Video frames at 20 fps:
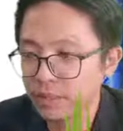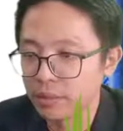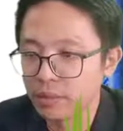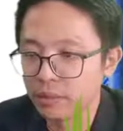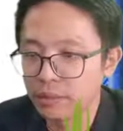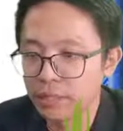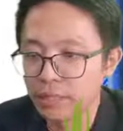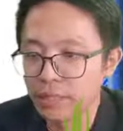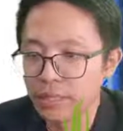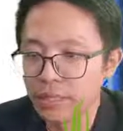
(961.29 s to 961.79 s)

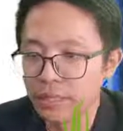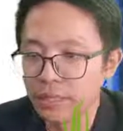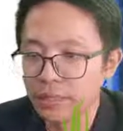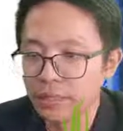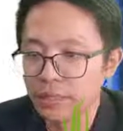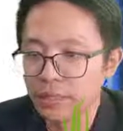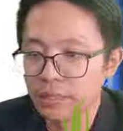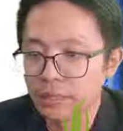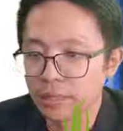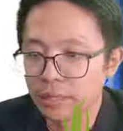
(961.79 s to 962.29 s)
Okay.
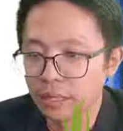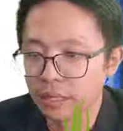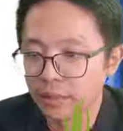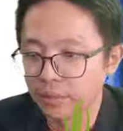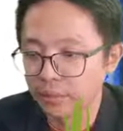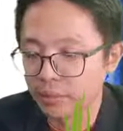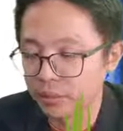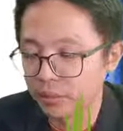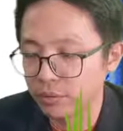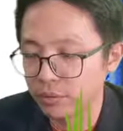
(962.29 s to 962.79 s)
I
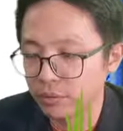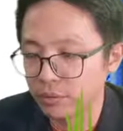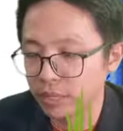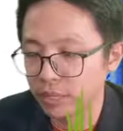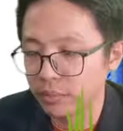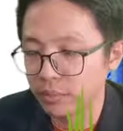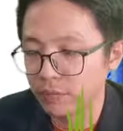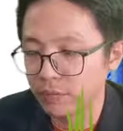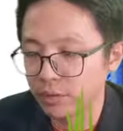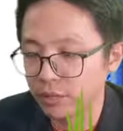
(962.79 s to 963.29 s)
want to rub
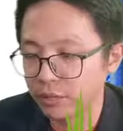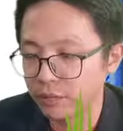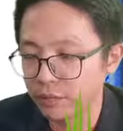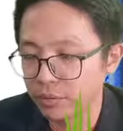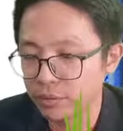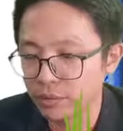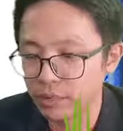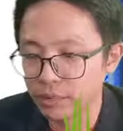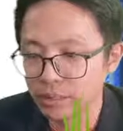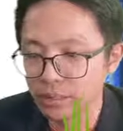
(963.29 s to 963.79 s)
off
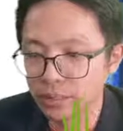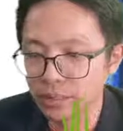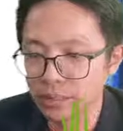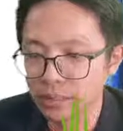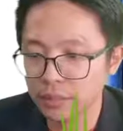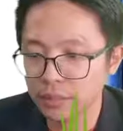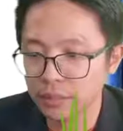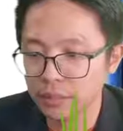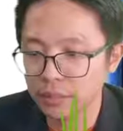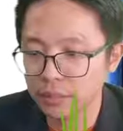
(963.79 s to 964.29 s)
everything.
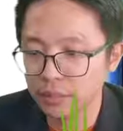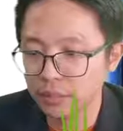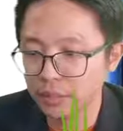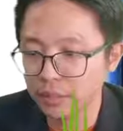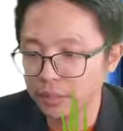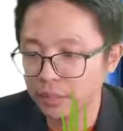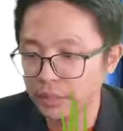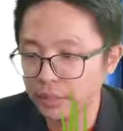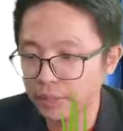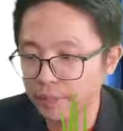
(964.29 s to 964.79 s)

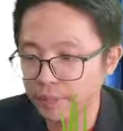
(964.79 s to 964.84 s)
Yeah.